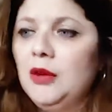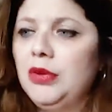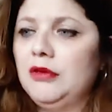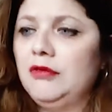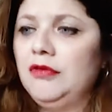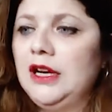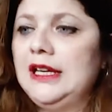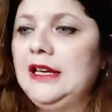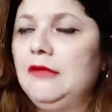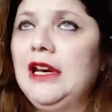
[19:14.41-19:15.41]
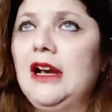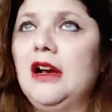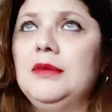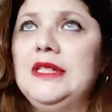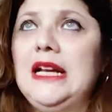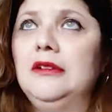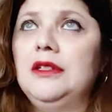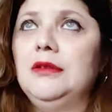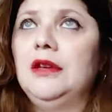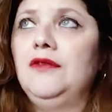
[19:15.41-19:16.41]
But really, when it comes down
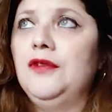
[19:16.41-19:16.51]
to it,